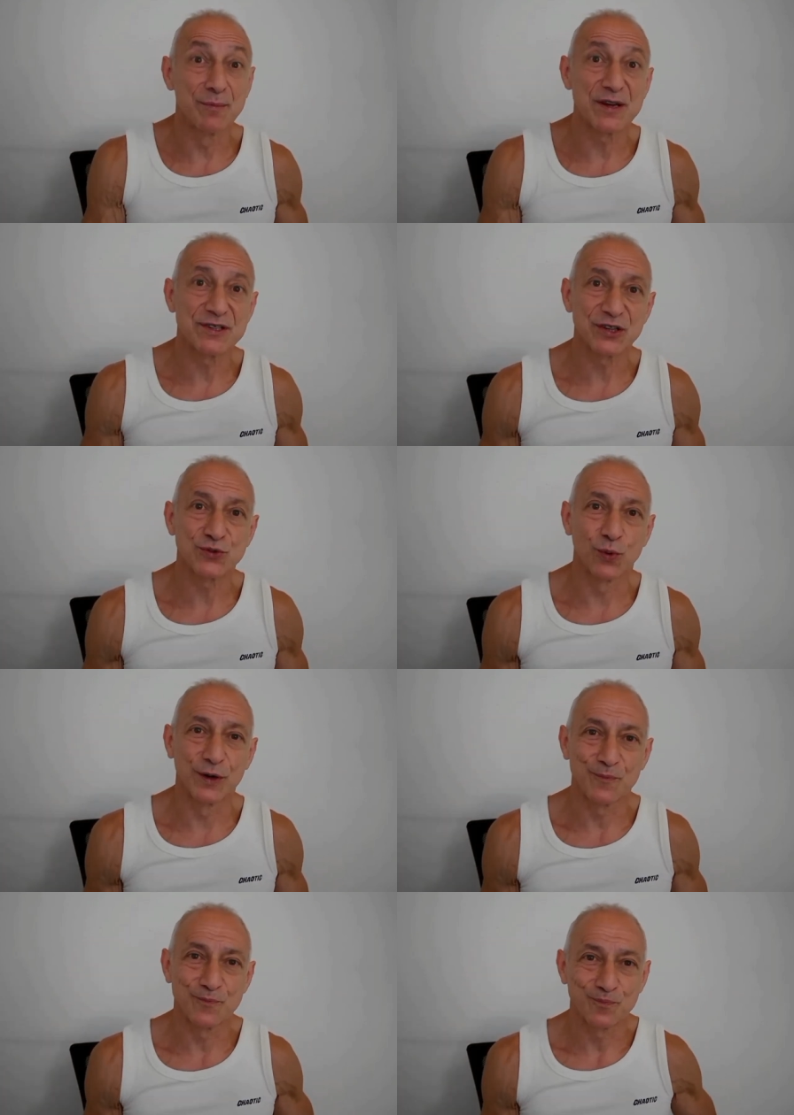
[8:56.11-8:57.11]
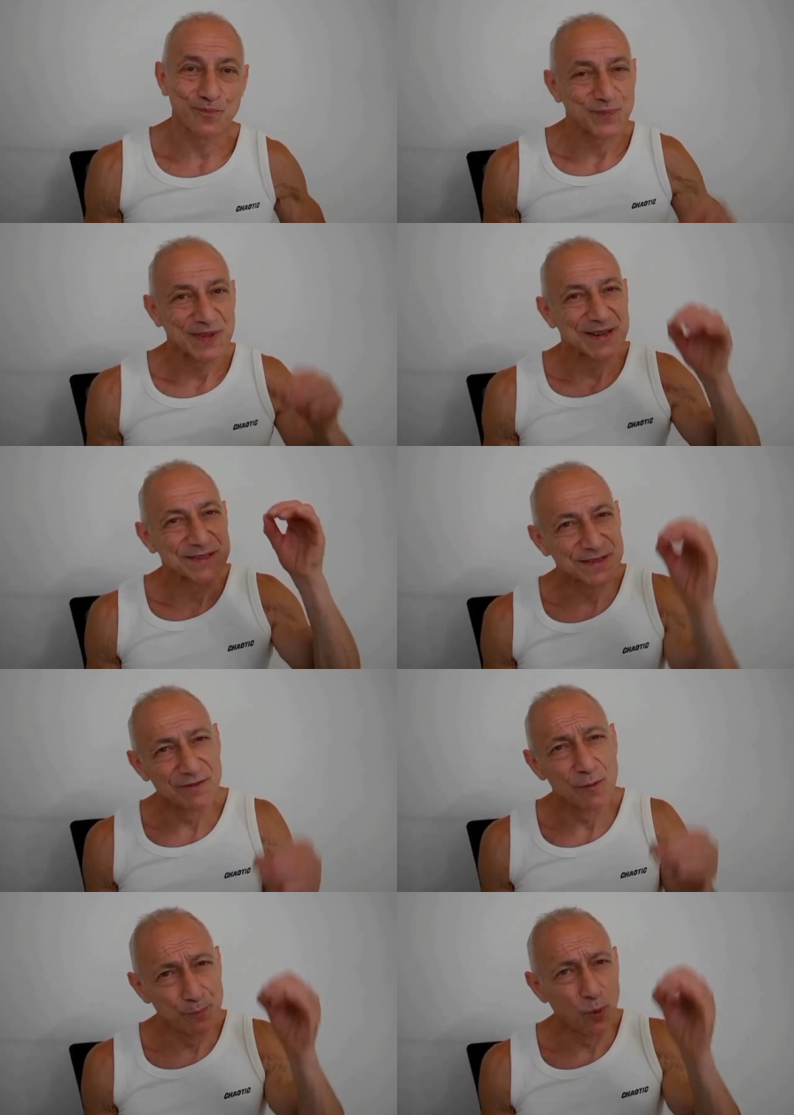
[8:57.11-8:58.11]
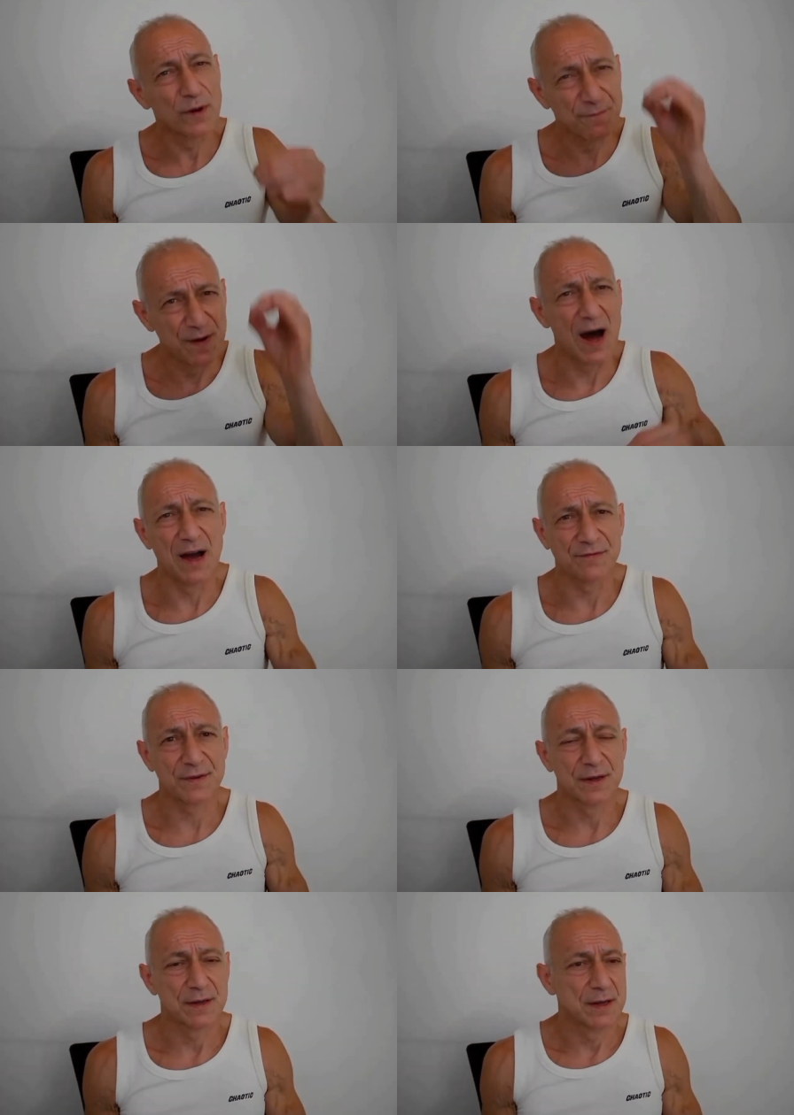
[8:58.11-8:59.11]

did my sixth one, seven point five.